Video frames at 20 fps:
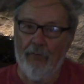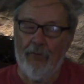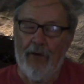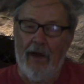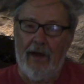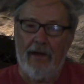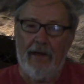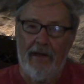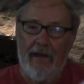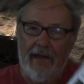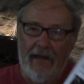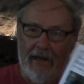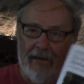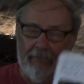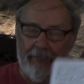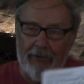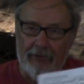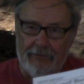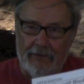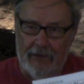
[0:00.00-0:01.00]
find
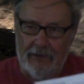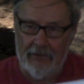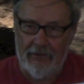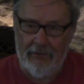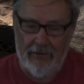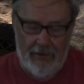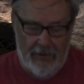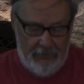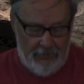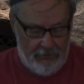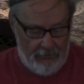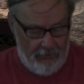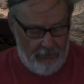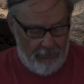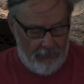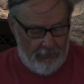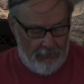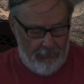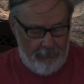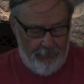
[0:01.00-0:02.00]
everything you need to
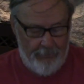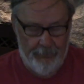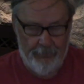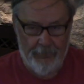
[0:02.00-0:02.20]
know